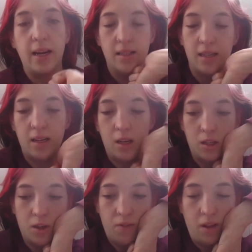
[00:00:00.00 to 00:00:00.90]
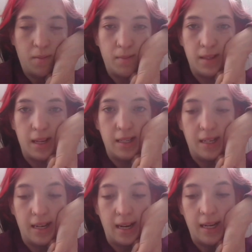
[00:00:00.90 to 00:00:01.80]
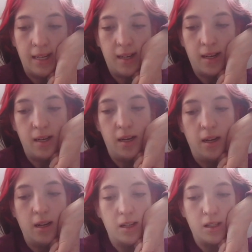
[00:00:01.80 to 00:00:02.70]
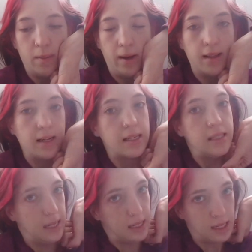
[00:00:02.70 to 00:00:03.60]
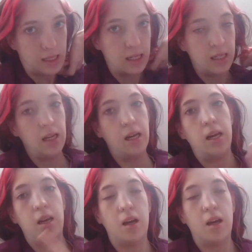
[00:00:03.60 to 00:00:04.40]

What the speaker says: it is Vlogmas day 9. It is about like 10:10 in the